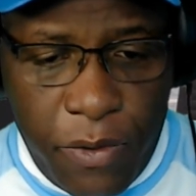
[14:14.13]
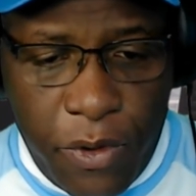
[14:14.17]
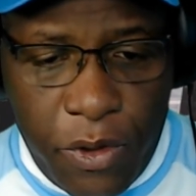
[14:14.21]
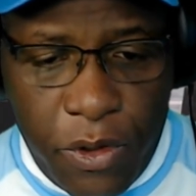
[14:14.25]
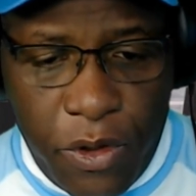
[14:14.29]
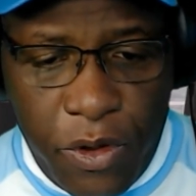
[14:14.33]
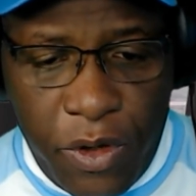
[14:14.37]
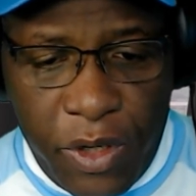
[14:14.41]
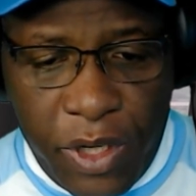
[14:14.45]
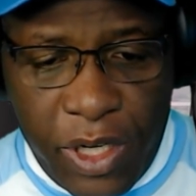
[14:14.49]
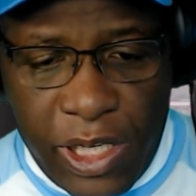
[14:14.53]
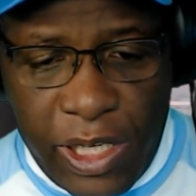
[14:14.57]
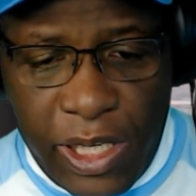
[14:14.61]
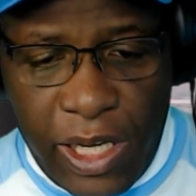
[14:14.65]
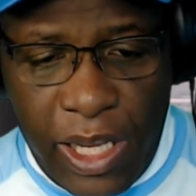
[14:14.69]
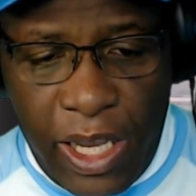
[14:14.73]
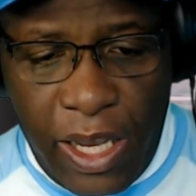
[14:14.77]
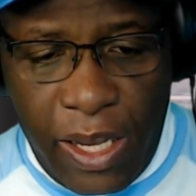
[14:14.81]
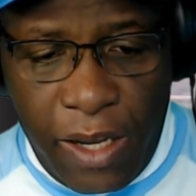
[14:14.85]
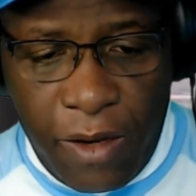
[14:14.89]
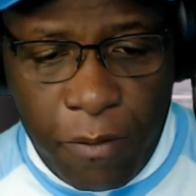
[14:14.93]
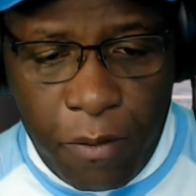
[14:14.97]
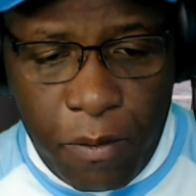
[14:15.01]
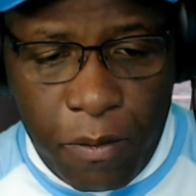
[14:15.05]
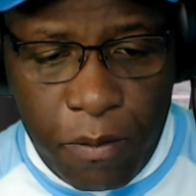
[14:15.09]
If you're doing a
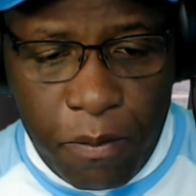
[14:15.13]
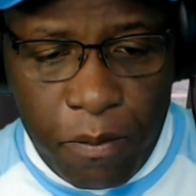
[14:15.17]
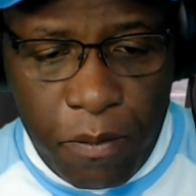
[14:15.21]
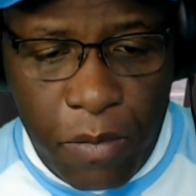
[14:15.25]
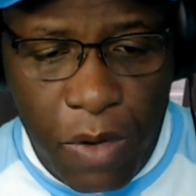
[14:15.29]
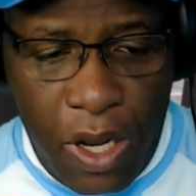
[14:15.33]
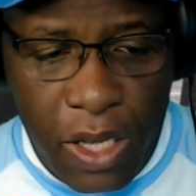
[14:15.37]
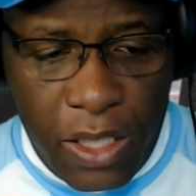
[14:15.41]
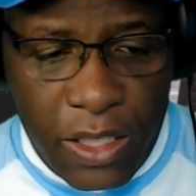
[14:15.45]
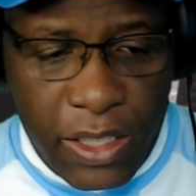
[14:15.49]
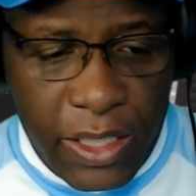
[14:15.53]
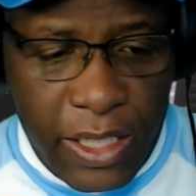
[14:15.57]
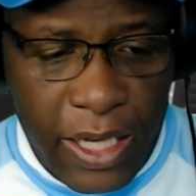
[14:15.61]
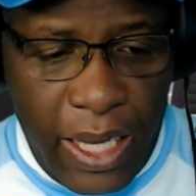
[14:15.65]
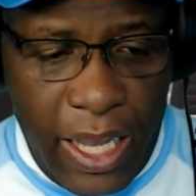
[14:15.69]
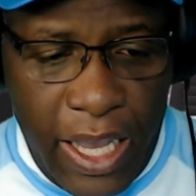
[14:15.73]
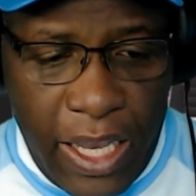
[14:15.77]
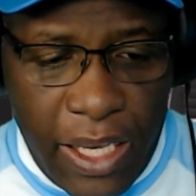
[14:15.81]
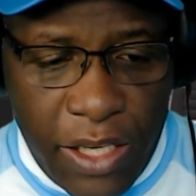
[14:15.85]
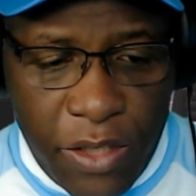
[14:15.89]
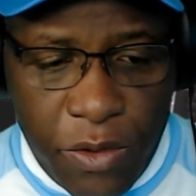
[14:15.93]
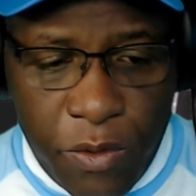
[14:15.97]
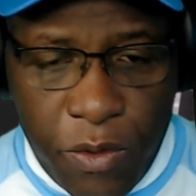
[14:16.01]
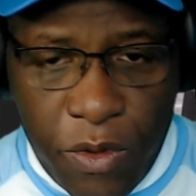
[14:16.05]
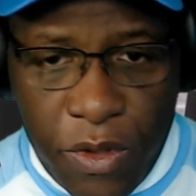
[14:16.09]
live
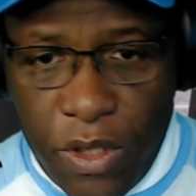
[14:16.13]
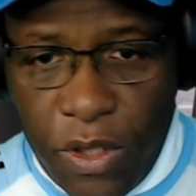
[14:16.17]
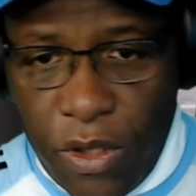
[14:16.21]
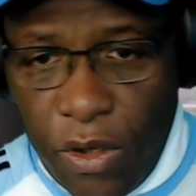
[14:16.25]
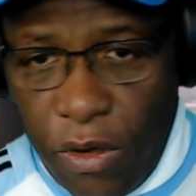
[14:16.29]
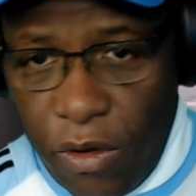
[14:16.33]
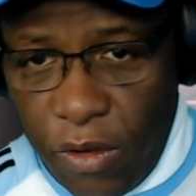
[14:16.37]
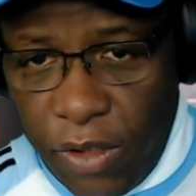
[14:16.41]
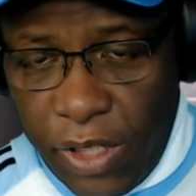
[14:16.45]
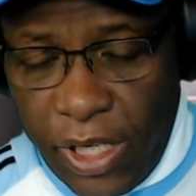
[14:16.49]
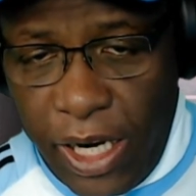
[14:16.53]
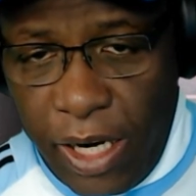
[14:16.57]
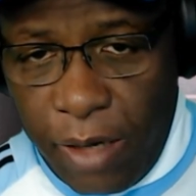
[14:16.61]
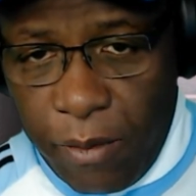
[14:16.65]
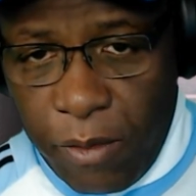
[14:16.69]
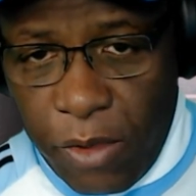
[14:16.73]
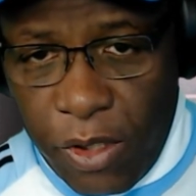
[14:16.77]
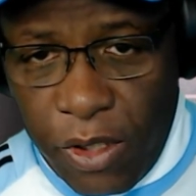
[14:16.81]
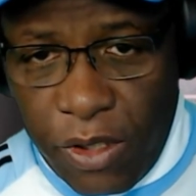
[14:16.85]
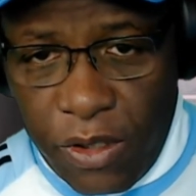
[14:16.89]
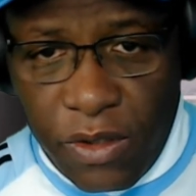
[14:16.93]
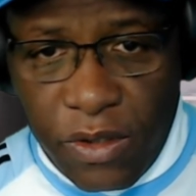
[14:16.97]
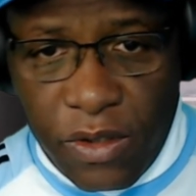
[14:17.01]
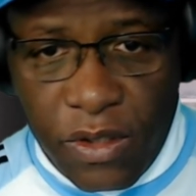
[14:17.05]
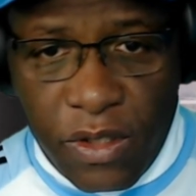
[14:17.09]
podcast with no
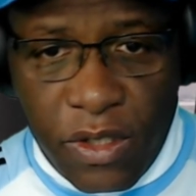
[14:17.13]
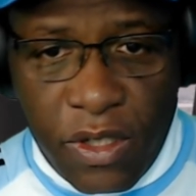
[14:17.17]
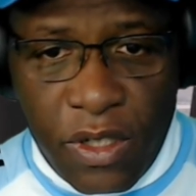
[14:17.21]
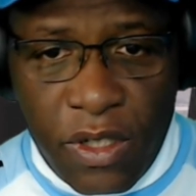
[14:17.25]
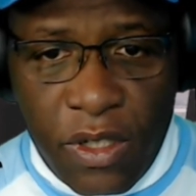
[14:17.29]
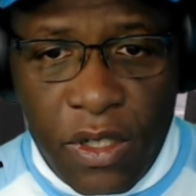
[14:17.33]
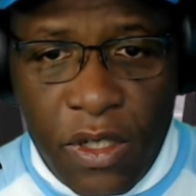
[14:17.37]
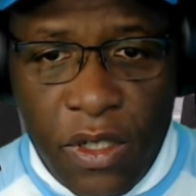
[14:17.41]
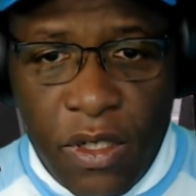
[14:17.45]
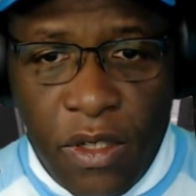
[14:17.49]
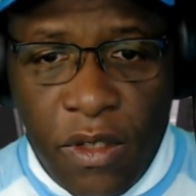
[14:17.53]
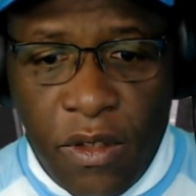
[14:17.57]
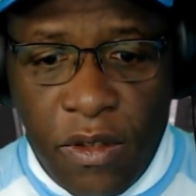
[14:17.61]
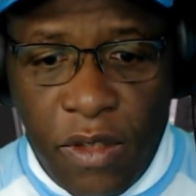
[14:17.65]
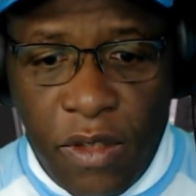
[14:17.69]
cameras,